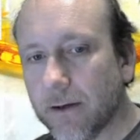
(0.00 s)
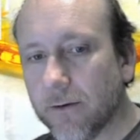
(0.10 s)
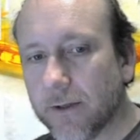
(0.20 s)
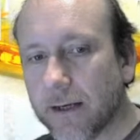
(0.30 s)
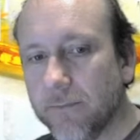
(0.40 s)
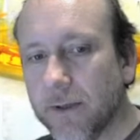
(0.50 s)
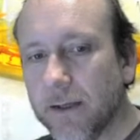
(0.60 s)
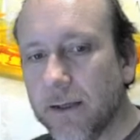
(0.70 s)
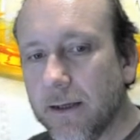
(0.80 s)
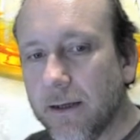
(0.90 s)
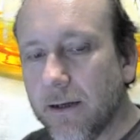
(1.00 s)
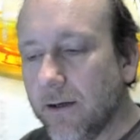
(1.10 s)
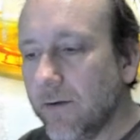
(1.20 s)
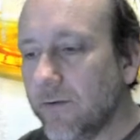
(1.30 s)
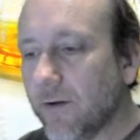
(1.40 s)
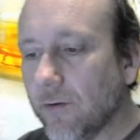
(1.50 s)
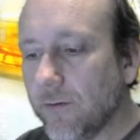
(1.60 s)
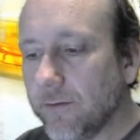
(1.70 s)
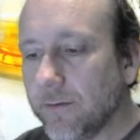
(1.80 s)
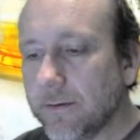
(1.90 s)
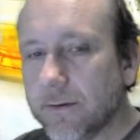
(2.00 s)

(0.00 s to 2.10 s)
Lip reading: Okay, so